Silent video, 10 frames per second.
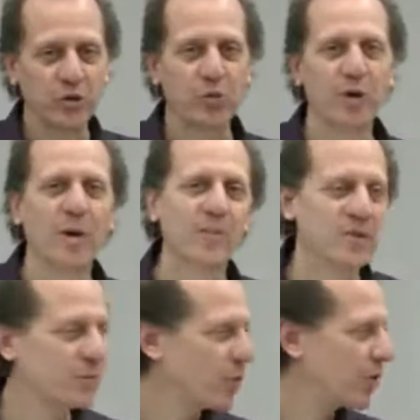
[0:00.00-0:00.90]
warm up
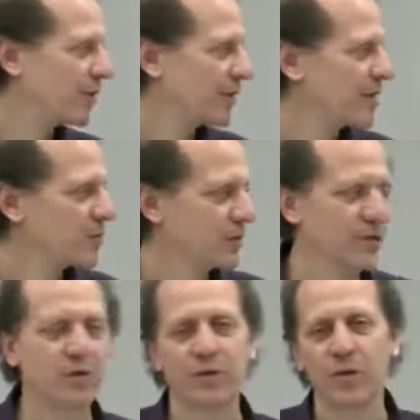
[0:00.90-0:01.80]
is important. That's what
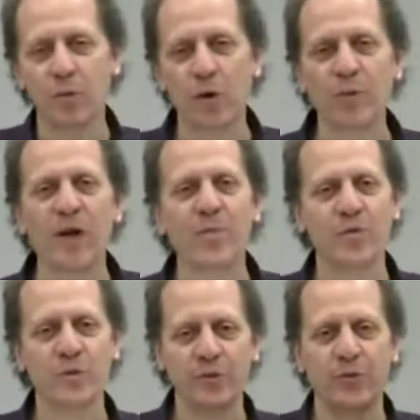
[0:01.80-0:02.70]
they're doing. They're warming
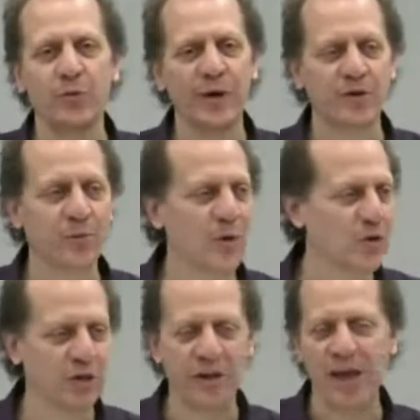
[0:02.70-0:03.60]
up through the full range of
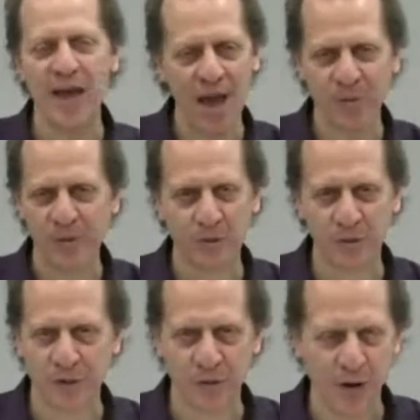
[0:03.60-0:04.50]
motion.
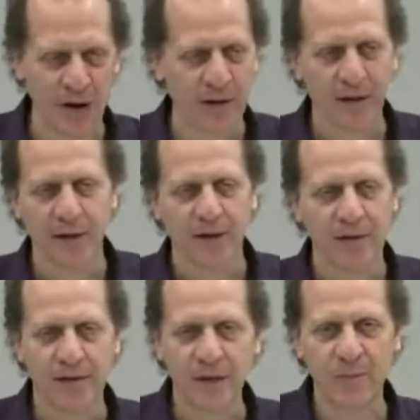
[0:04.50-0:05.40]
Absolutely great.
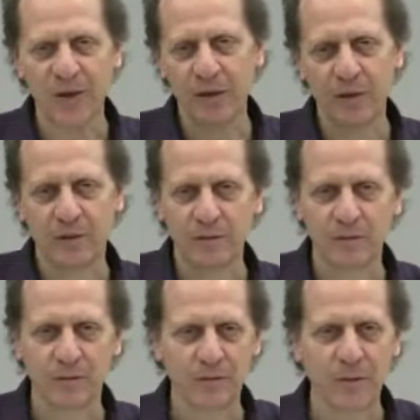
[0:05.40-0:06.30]
Somebody
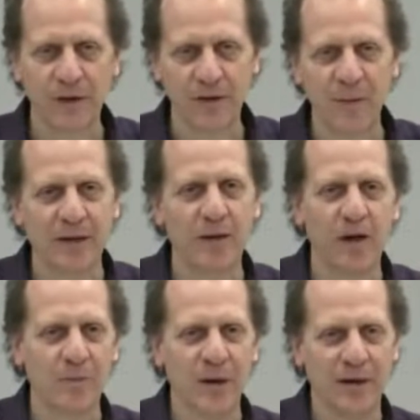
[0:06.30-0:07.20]
wanted to make a
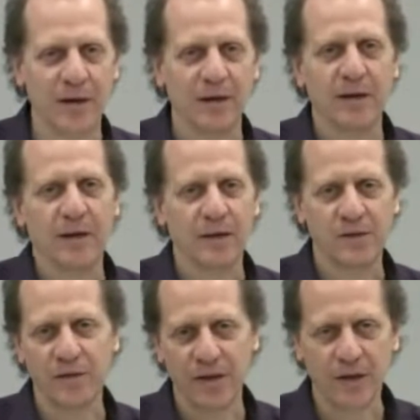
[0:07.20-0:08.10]
lot of money, and
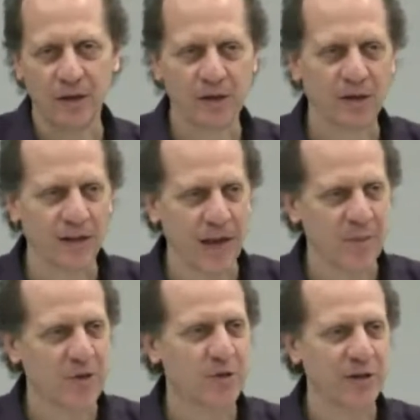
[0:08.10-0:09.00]
so they called it
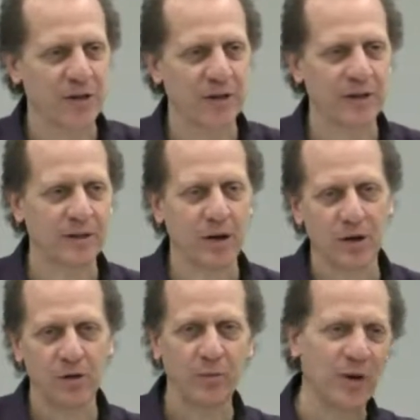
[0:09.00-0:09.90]
dynamic stretching, and
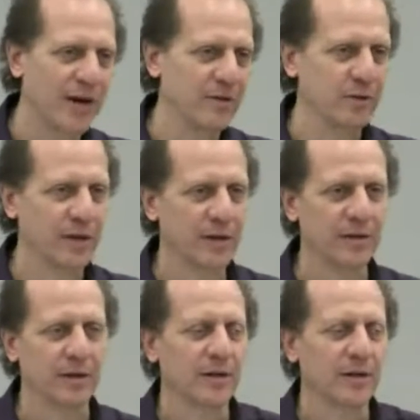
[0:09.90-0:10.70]
a brand new thing.